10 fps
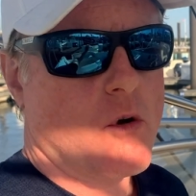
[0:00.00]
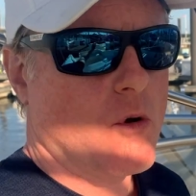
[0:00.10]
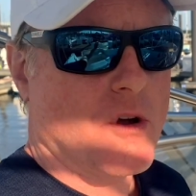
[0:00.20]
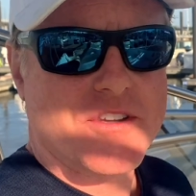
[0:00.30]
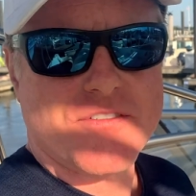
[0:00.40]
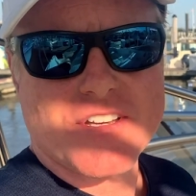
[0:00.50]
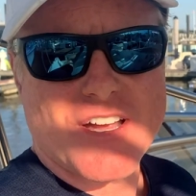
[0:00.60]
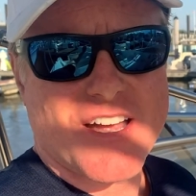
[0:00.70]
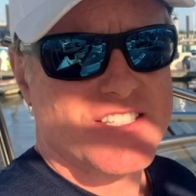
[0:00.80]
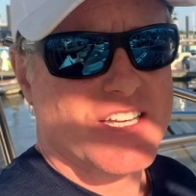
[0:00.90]
All different
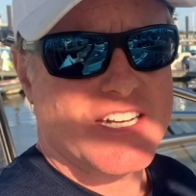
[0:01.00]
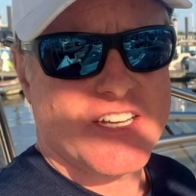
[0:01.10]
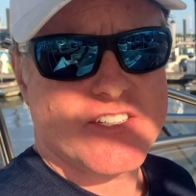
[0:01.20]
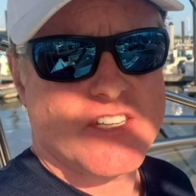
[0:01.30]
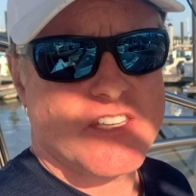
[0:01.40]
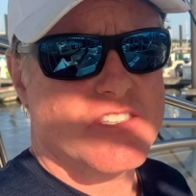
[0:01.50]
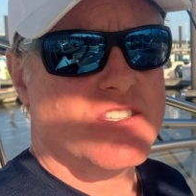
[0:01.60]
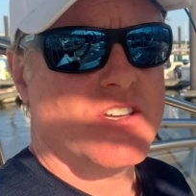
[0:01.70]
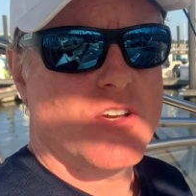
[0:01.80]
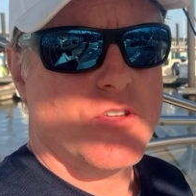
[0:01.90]
kinds of
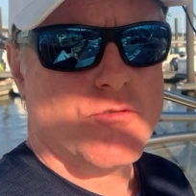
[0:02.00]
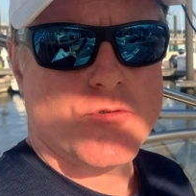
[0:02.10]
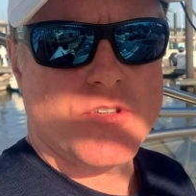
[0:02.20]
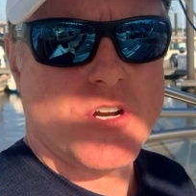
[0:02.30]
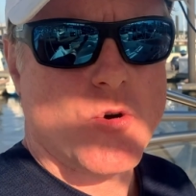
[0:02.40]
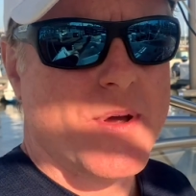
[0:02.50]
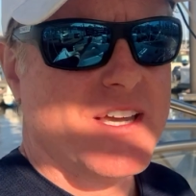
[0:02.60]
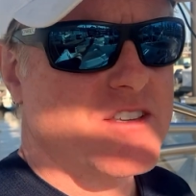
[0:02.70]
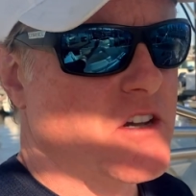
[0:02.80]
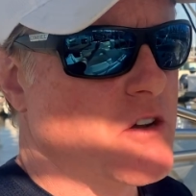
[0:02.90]
conditions through the no
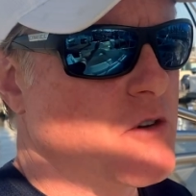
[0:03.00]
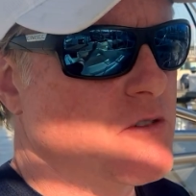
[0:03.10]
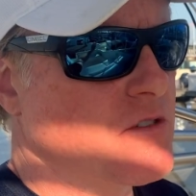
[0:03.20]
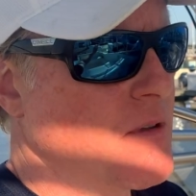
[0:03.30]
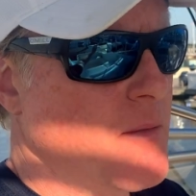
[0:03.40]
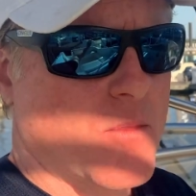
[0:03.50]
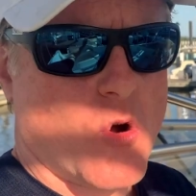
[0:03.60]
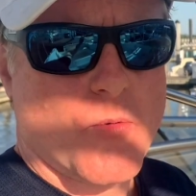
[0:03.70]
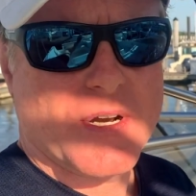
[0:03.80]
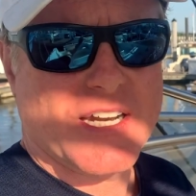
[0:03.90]
wake zones,
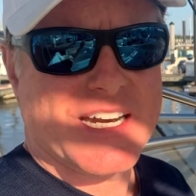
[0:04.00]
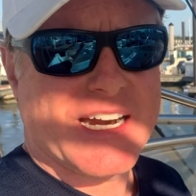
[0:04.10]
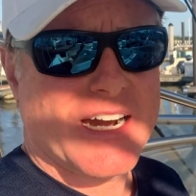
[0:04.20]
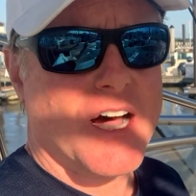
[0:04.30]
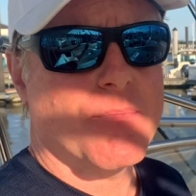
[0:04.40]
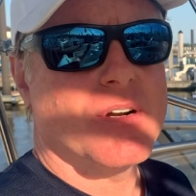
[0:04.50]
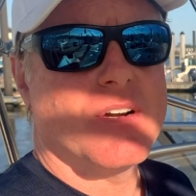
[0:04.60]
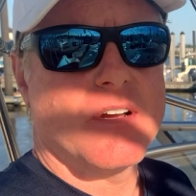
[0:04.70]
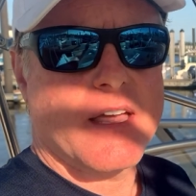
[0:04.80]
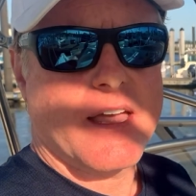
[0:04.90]
opening it up,
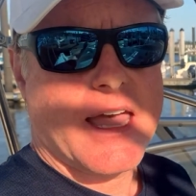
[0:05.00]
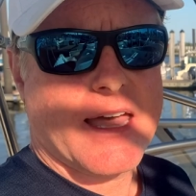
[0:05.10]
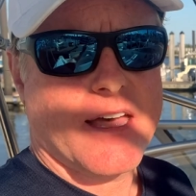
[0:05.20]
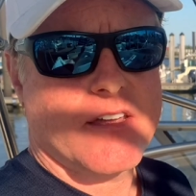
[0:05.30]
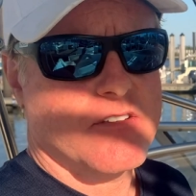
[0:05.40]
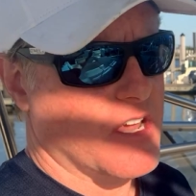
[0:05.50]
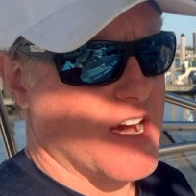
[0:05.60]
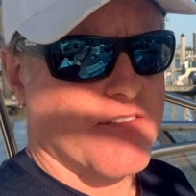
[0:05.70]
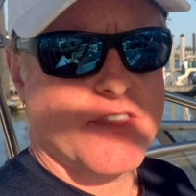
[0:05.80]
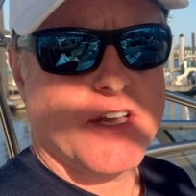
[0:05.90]
and
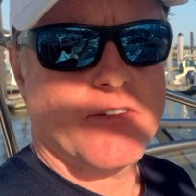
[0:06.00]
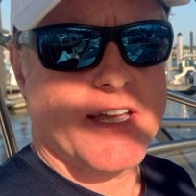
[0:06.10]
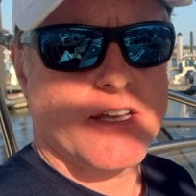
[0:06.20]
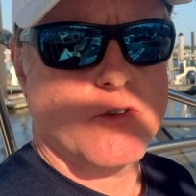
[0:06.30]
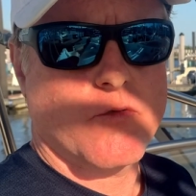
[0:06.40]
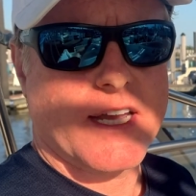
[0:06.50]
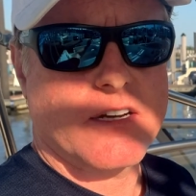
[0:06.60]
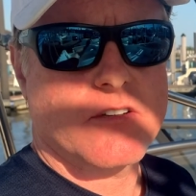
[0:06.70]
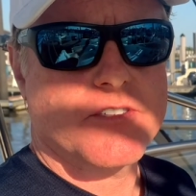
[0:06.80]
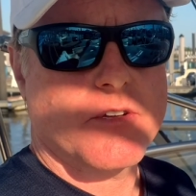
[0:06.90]
everything ran great.
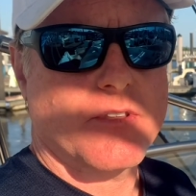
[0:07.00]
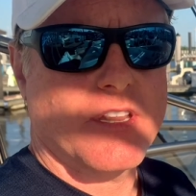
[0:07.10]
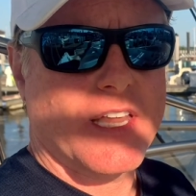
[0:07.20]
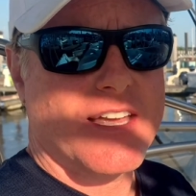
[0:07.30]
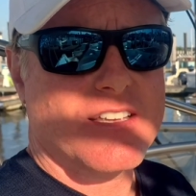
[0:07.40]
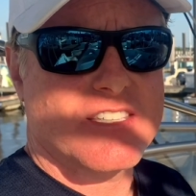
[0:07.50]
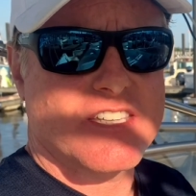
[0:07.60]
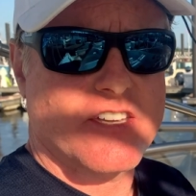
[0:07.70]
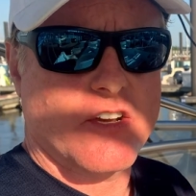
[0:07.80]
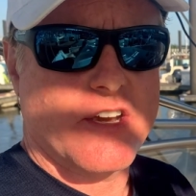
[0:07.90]
So
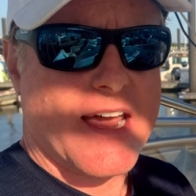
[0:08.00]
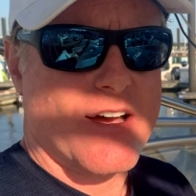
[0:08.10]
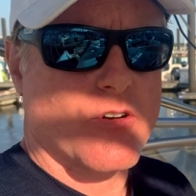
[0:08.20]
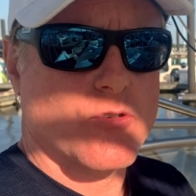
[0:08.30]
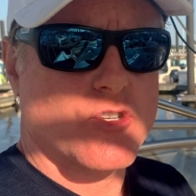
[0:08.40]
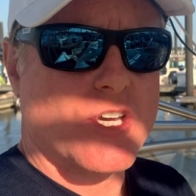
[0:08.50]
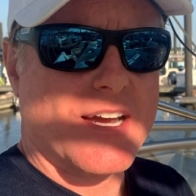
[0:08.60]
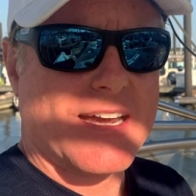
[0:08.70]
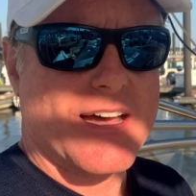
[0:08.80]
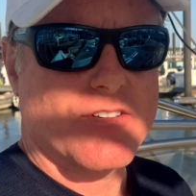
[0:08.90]
let's now
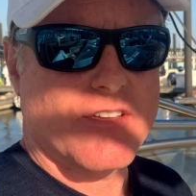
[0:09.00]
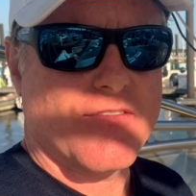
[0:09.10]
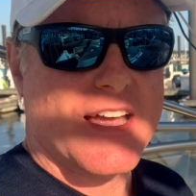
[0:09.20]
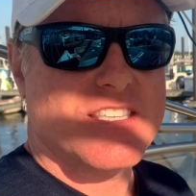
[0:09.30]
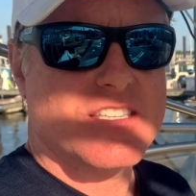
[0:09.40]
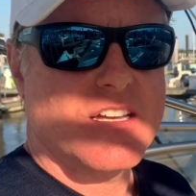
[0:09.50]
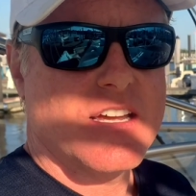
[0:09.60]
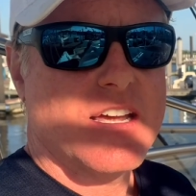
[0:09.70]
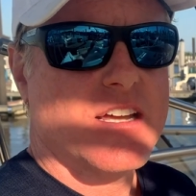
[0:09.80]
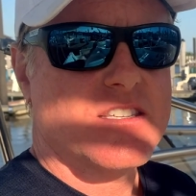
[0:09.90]
check out the vents
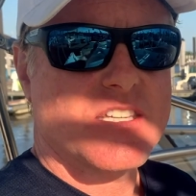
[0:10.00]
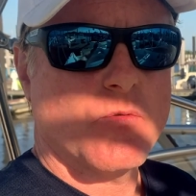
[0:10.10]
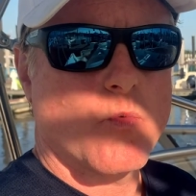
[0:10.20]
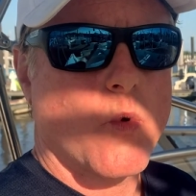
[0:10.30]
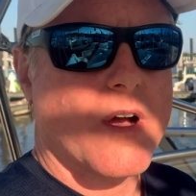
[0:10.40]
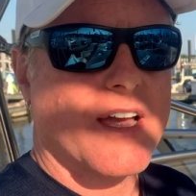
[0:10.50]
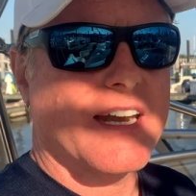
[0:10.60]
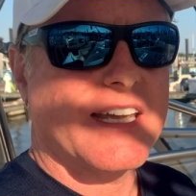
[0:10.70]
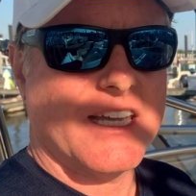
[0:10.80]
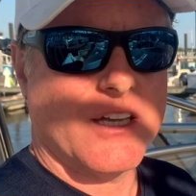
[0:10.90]
and see what
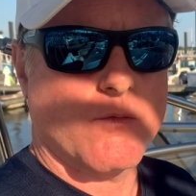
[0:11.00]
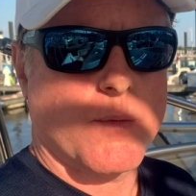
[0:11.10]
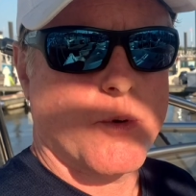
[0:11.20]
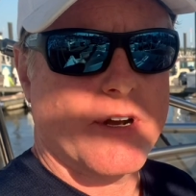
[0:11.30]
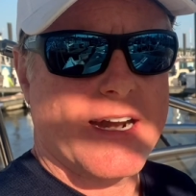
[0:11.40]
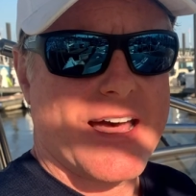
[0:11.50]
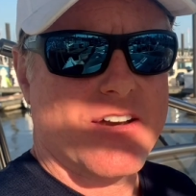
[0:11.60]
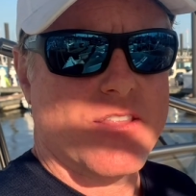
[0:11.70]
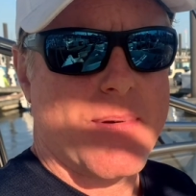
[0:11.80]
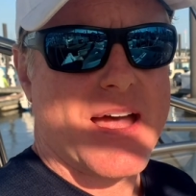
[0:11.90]
kind of heat we're putting out
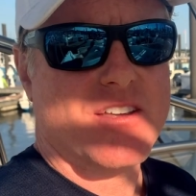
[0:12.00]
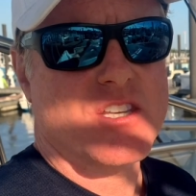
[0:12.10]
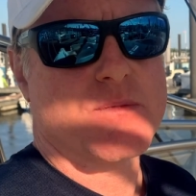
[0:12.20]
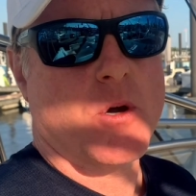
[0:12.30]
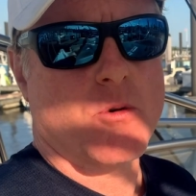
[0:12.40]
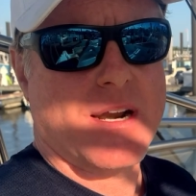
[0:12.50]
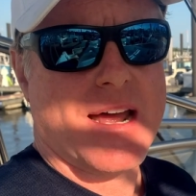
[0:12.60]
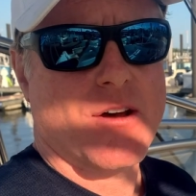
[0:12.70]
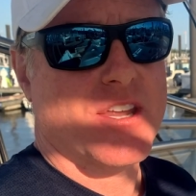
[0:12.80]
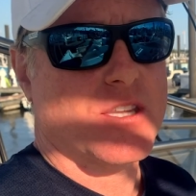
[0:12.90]
of the back of this boat
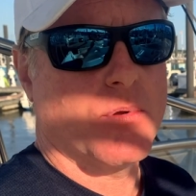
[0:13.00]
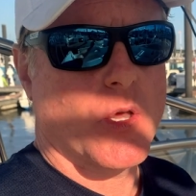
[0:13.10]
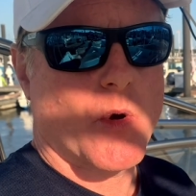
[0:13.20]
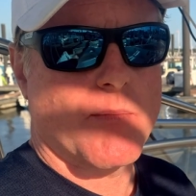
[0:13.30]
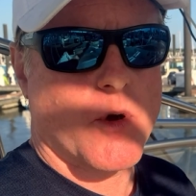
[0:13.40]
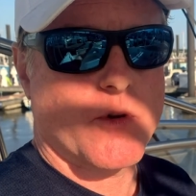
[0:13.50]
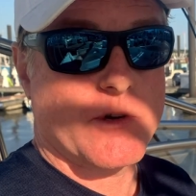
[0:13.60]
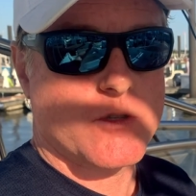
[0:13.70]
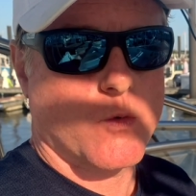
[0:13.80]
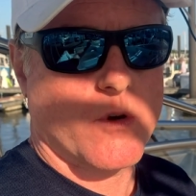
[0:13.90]
now that the blower motor
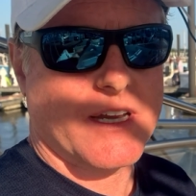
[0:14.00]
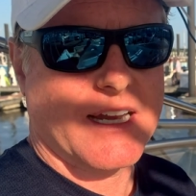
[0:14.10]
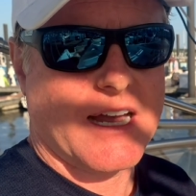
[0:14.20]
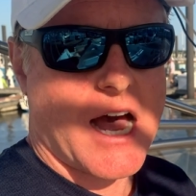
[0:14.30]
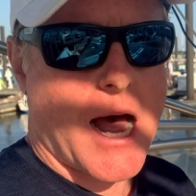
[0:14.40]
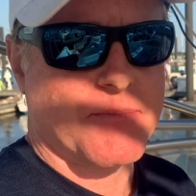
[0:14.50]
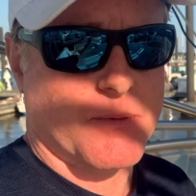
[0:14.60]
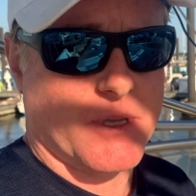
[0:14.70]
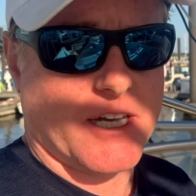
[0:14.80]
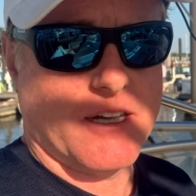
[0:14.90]
is working
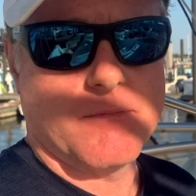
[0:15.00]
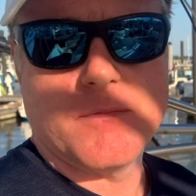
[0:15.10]
optimally.